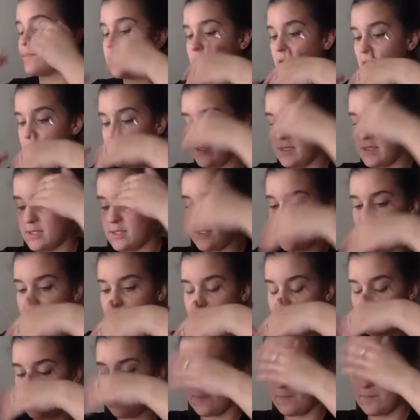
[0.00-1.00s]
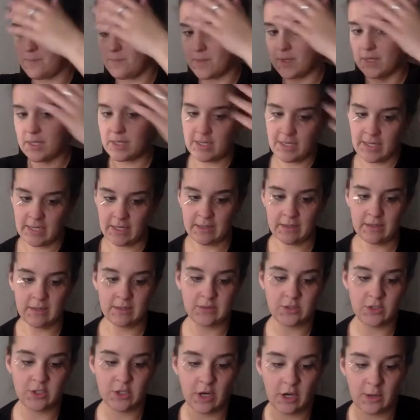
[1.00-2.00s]
it's clean
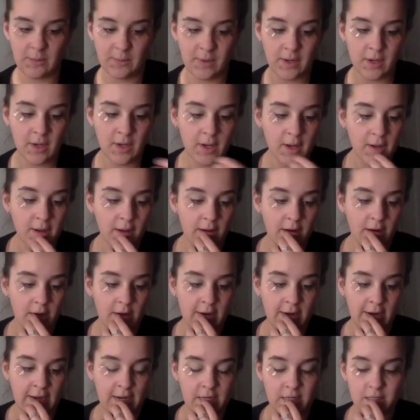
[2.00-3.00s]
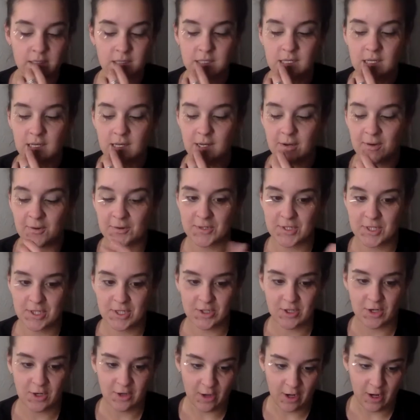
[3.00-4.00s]
and sharp. All right, so to
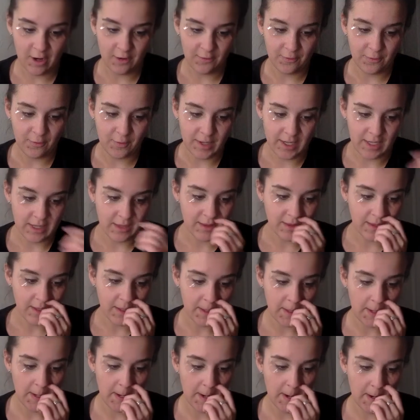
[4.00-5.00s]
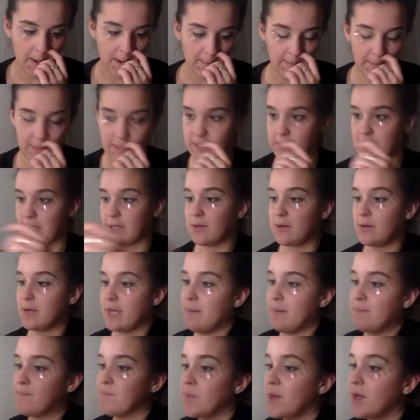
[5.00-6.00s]
start off with, let me see.
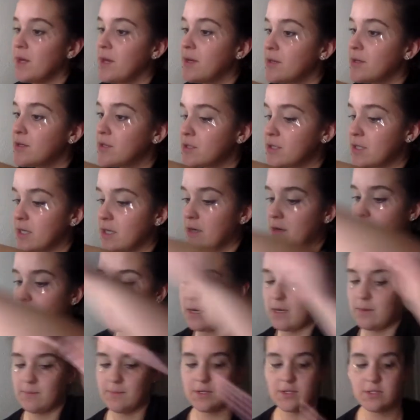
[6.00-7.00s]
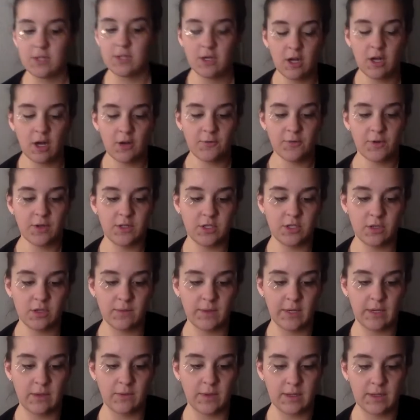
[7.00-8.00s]
Okay, so I'm gonna start off with
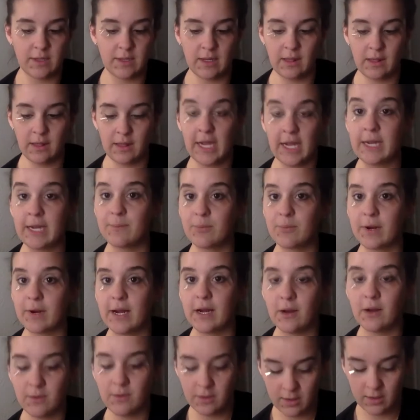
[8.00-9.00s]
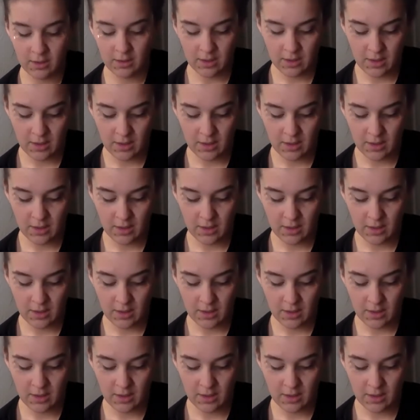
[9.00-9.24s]
doing with a light brown.